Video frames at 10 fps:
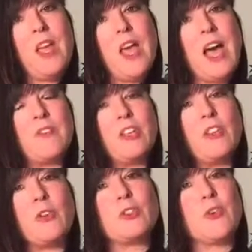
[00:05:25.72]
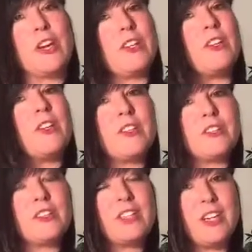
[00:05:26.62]
Having those great
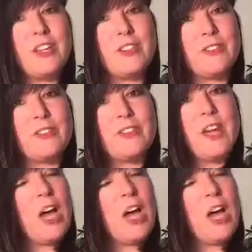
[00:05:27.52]
skills